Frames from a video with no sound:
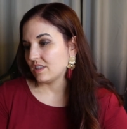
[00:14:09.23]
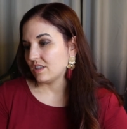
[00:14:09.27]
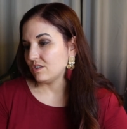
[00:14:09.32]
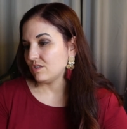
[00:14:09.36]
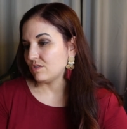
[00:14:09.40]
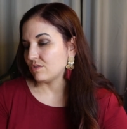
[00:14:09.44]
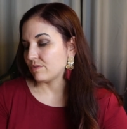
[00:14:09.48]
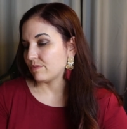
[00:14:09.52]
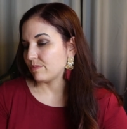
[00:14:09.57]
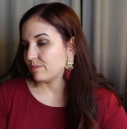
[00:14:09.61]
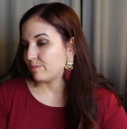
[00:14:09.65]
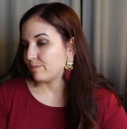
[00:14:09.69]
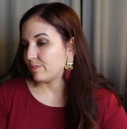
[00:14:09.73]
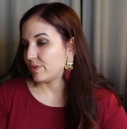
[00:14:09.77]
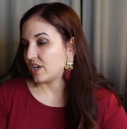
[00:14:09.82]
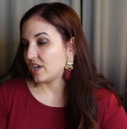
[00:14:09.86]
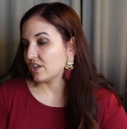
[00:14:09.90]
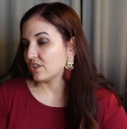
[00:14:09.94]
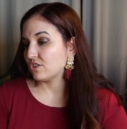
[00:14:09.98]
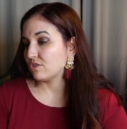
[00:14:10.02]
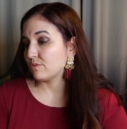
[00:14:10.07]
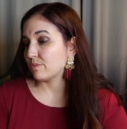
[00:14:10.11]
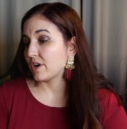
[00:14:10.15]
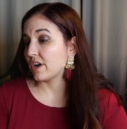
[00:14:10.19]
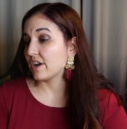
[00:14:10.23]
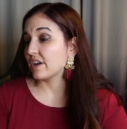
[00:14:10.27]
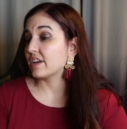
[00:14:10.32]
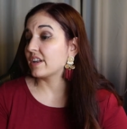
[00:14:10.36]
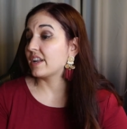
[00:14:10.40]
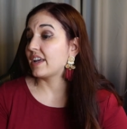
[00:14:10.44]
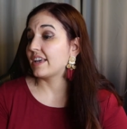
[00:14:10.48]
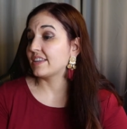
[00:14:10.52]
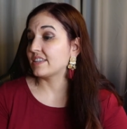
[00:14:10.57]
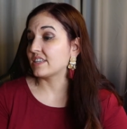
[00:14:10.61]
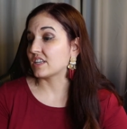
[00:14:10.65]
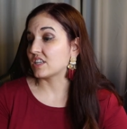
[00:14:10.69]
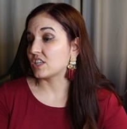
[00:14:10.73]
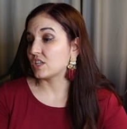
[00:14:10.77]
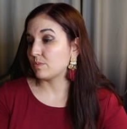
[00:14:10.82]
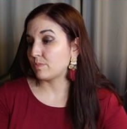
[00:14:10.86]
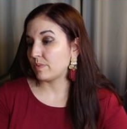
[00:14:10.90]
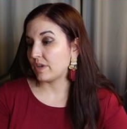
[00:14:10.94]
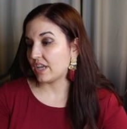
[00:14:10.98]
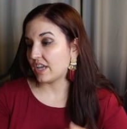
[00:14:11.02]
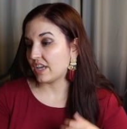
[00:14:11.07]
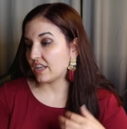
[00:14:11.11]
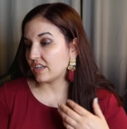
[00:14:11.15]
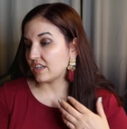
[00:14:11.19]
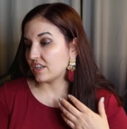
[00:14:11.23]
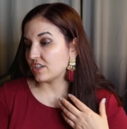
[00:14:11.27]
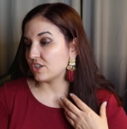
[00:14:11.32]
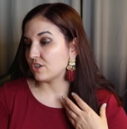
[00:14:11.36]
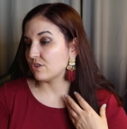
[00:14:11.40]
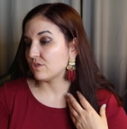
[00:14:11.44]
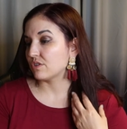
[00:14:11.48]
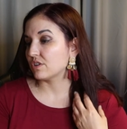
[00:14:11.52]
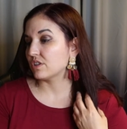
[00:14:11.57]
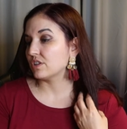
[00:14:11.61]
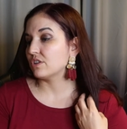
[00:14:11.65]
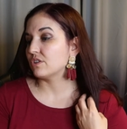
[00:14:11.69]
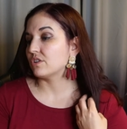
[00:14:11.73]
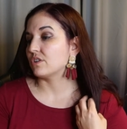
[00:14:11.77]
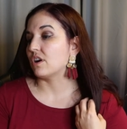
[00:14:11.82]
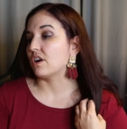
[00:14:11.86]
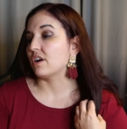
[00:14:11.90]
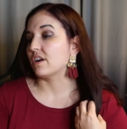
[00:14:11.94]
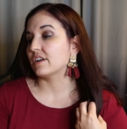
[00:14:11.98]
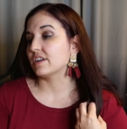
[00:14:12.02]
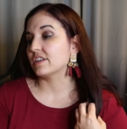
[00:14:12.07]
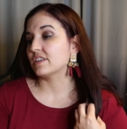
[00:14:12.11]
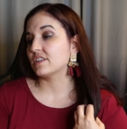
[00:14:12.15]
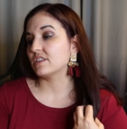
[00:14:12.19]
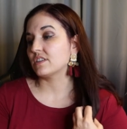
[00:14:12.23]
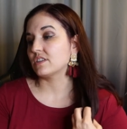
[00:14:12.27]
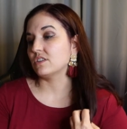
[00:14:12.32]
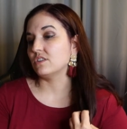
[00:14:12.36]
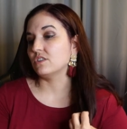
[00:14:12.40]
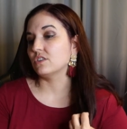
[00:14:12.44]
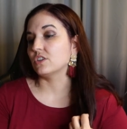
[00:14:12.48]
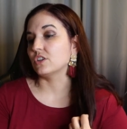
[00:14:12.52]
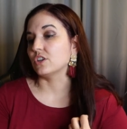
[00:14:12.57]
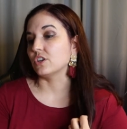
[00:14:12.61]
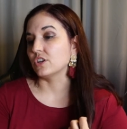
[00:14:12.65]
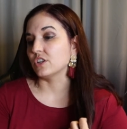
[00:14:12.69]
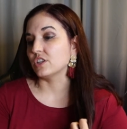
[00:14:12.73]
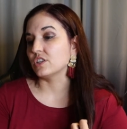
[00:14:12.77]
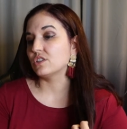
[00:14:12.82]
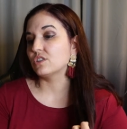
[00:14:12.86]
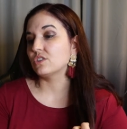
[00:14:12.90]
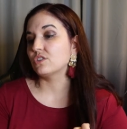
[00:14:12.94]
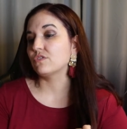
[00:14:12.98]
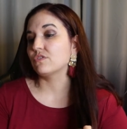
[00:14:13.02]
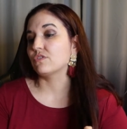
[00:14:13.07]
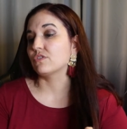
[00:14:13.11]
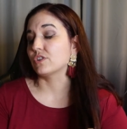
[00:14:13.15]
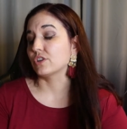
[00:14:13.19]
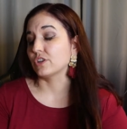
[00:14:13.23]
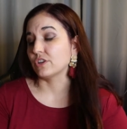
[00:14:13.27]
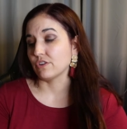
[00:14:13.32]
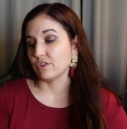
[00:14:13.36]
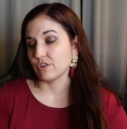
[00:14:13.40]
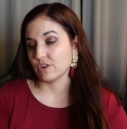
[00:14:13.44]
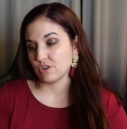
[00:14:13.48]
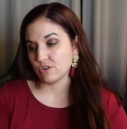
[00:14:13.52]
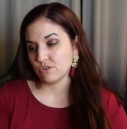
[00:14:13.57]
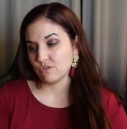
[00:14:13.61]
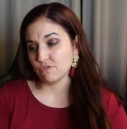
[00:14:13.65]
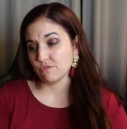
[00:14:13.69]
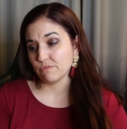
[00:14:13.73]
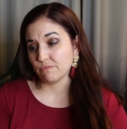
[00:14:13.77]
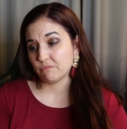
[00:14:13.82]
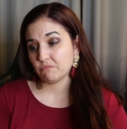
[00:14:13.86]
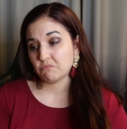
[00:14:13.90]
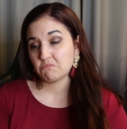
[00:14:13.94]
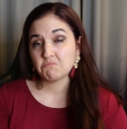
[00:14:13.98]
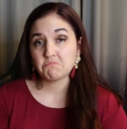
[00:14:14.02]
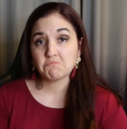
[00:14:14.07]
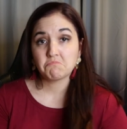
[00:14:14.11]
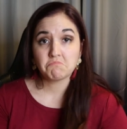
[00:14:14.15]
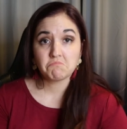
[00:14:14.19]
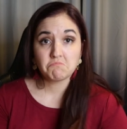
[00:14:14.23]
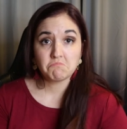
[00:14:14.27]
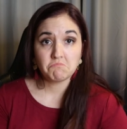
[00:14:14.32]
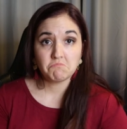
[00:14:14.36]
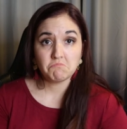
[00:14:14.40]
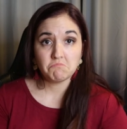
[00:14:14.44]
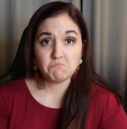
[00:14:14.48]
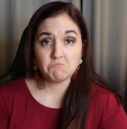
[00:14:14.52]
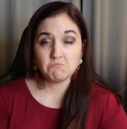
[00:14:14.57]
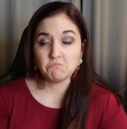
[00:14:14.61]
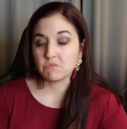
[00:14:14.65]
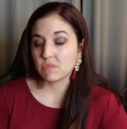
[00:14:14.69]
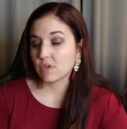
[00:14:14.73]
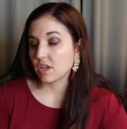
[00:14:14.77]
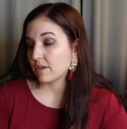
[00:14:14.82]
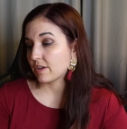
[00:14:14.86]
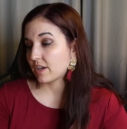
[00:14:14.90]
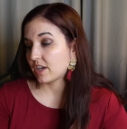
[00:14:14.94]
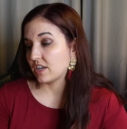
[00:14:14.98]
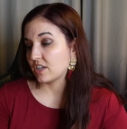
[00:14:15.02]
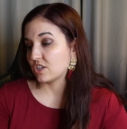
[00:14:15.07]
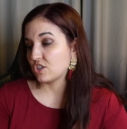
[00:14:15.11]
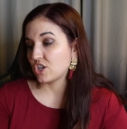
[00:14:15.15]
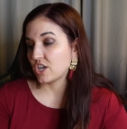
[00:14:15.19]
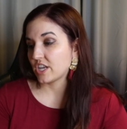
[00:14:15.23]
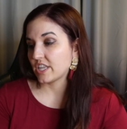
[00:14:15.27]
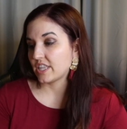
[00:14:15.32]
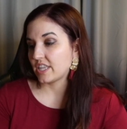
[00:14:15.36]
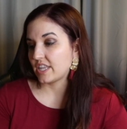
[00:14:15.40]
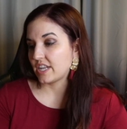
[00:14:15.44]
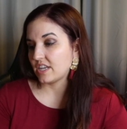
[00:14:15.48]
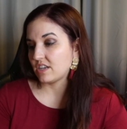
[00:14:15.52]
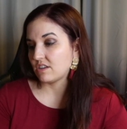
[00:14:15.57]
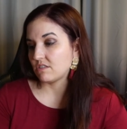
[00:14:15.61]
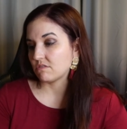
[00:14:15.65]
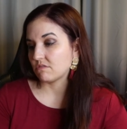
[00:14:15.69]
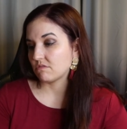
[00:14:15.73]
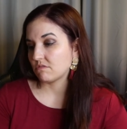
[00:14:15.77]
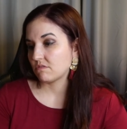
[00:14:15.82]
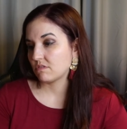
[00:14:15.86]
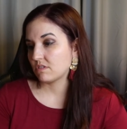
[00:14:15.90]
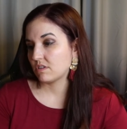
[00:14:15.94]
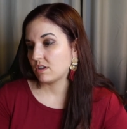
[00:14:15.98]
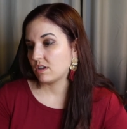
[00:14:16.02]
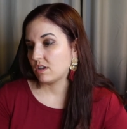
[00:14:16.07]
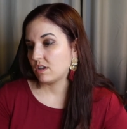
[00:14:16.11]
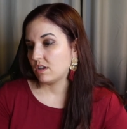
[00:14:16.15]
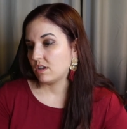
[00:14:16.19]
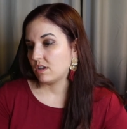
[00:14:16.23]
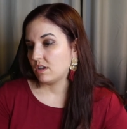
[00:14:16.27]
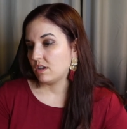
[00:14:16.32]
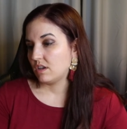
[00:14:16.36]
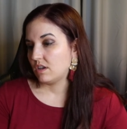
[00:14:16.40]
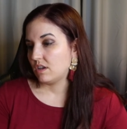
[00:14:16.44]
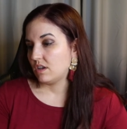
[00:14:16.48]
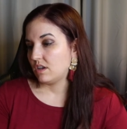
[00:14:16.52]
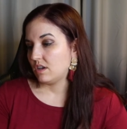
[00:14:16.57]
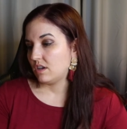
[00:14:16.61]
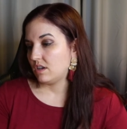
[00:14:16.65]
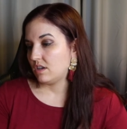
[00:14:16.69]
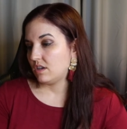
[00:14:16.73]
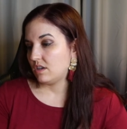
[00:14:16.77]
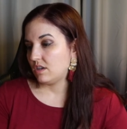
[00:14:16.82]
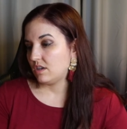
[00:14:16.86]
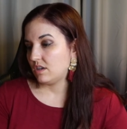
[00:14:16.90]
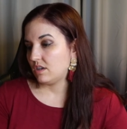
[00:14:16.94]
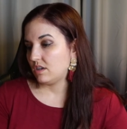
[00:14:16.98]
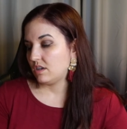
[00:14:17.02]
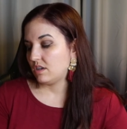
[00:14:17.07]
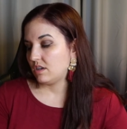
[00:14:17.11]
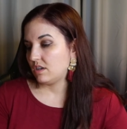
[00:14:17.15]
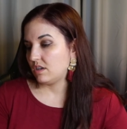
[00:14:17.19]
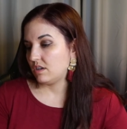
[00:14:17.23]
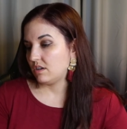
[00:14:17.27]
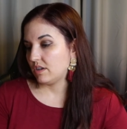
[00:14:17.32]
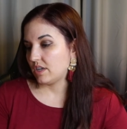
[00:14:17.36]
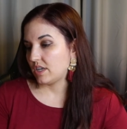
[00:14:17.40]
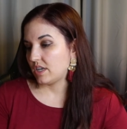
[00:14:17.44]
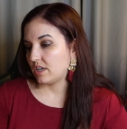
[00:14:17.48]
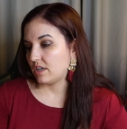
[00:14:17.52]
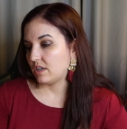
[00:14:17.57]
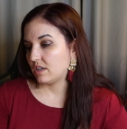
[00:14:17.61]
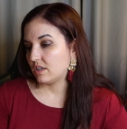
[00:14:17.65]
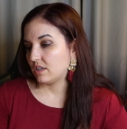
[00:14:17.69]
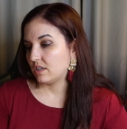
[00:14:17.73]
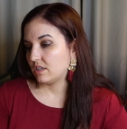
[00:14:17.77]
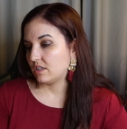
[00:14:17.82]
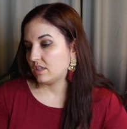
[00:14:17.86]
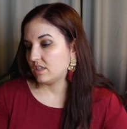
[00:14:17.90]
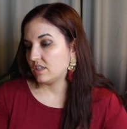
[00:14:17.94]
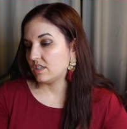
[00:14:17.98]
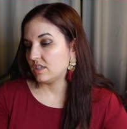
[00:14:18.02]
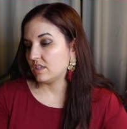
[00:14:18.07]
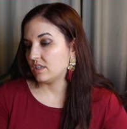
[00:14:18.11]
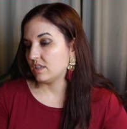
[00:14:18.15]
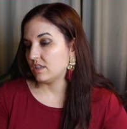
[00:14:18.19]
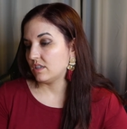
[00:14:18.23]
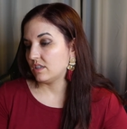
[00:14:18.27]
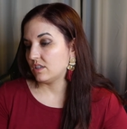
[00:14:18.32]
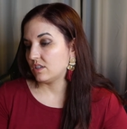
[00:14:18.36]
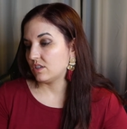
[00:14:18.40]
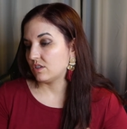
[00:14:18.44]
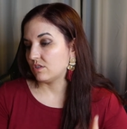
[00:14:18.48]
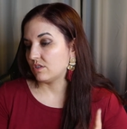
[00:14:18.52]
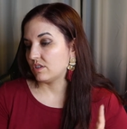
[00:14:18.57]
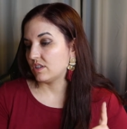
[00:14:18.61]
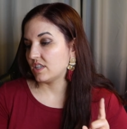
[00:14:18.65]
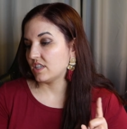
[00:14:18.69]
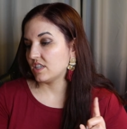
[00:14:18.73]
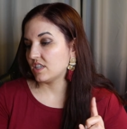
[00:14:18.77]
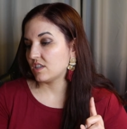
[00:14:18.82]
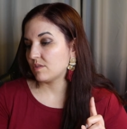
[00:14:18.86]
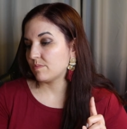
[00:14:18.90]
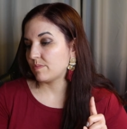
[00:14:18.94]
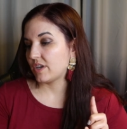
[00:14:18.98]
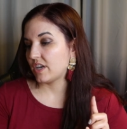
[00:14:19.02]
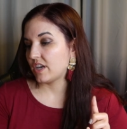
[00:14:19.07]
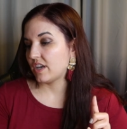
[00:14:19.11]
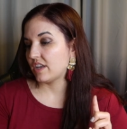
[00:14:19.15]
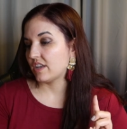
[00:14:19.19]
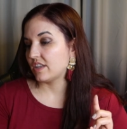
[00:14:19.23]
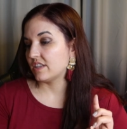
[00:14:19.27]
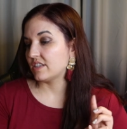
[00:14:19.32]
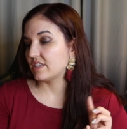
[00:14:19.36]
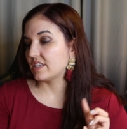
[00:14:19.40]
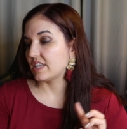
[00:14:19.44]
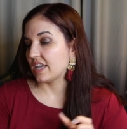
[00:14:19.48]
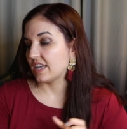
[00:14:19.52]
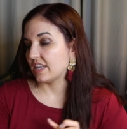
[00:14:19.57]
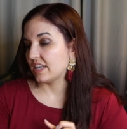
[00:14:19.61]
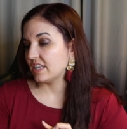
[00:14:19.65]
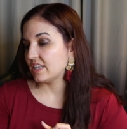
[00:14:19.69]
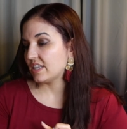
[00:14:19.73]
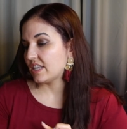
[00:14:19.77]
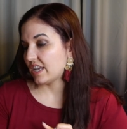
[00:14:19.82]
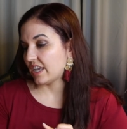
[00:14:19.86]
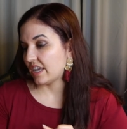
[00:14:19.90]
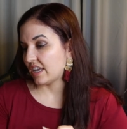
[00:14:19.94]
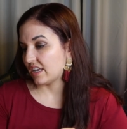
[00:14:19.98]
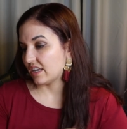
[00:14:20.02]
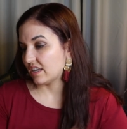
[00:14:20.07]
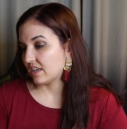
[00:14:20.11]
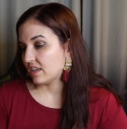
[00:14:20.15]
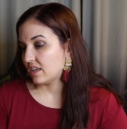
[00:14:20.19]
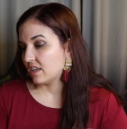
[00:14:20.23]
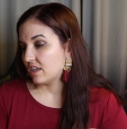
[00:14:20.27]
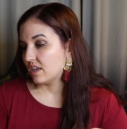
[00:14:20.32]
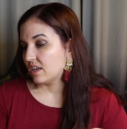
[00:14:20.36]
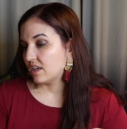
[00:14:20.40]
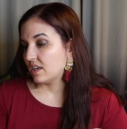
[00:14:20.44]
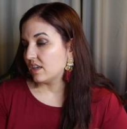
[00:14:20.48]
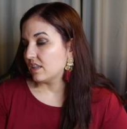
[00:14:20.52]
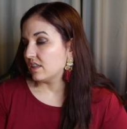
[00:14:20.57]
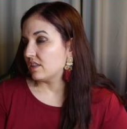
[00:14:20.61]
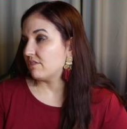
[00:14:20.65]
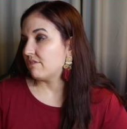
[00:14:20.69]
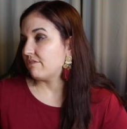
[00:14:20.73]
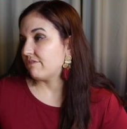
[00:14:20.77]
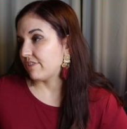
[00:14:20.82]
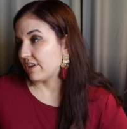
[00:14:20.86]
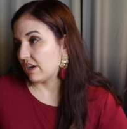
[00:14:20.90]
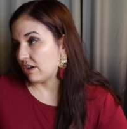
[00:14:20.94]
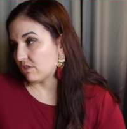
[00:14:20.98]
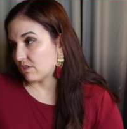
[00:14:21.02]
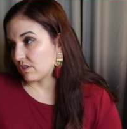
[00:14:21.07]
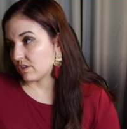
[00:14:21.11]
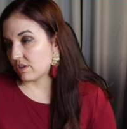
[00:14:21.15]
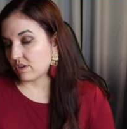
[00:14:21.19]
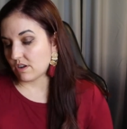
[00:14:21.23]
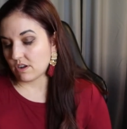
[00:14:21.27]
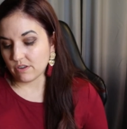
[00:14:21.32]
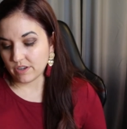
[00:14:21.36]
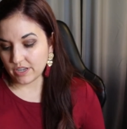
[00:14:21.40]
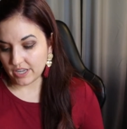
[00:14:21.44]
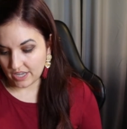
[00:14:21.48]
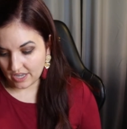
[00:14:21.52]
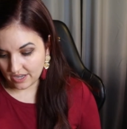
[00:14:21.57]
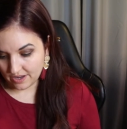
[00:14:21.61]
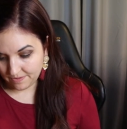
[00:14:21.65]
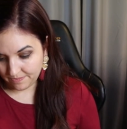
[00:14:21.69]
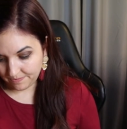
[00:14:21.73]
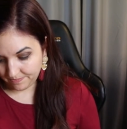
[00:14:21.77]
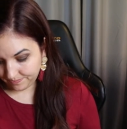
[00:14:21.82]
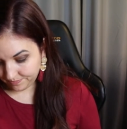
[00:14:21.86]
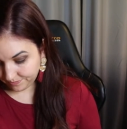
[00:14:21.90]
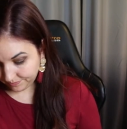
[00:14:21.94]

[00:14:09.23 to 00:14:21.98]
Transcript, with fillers: Oh, Bokksu Market has expanded to include artisanal goods for your home. Hmm, I gotta check that out. Uh, okay. So this is by Danny Tang, the founder. Okay.